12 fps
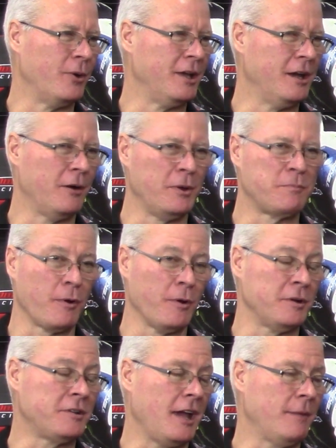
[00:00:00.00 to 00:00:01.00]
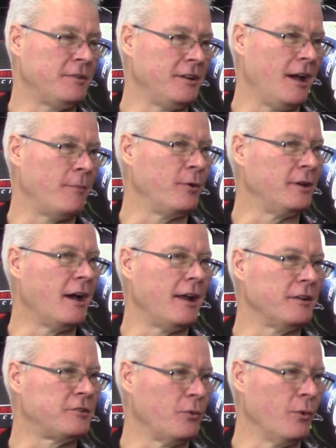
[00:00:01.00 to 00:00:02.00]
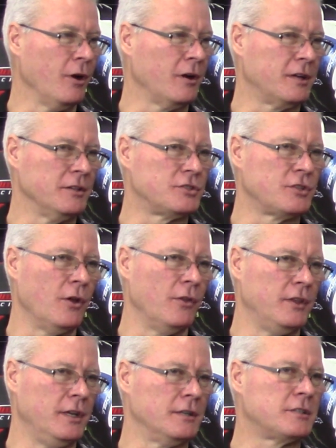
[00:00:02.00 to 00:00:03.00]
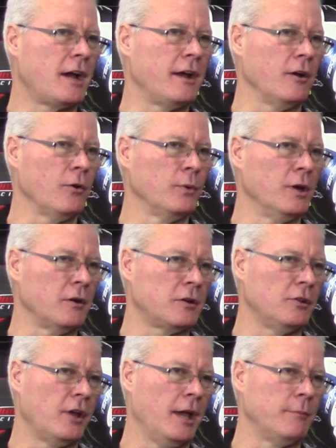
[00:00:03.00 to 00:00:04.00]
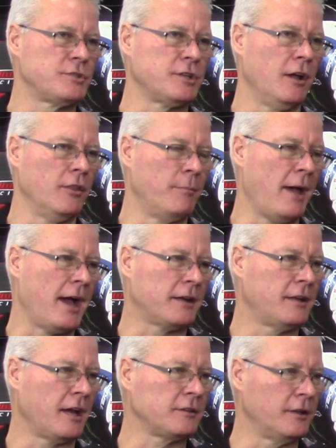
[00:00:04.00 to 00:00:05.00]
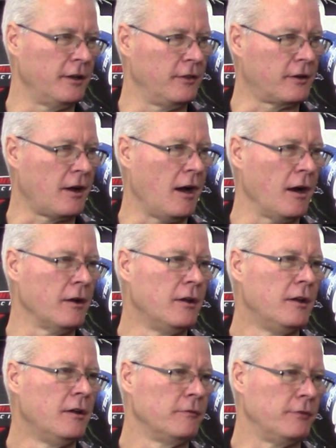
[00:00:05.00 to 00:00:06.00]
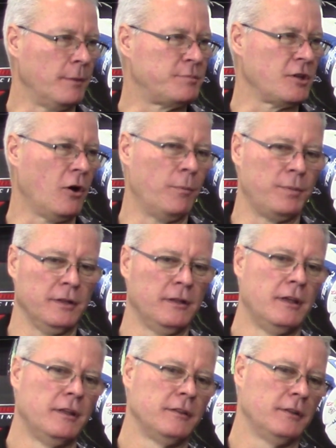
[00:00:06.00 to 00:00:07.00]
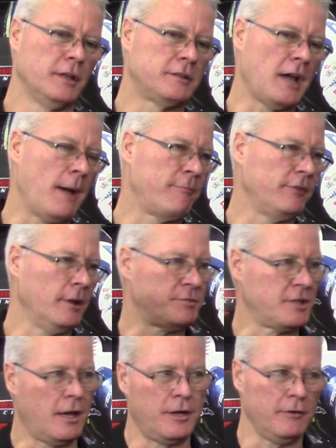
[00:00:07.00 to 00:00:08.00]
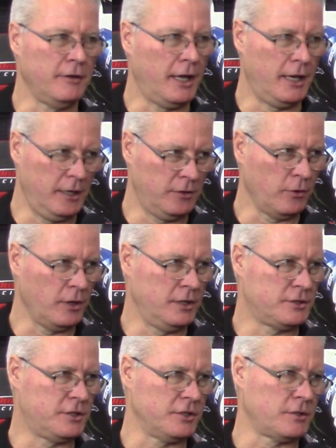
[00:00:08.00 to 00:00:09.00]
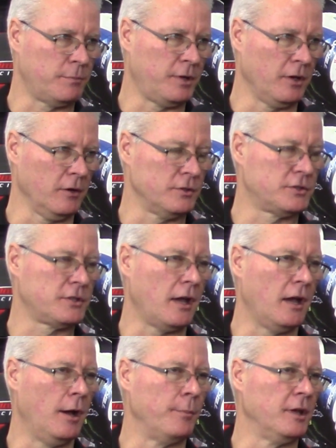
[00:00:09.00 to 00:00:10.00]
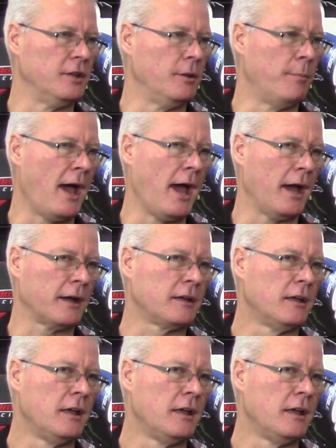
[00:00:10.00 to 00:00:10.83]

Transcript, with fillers: we, uh, we prototyped it up, we got it to work, and so the entire rear clamshell, the back deck lid of the car, flips open, the top flips 180 degrees, disappears um, in the back.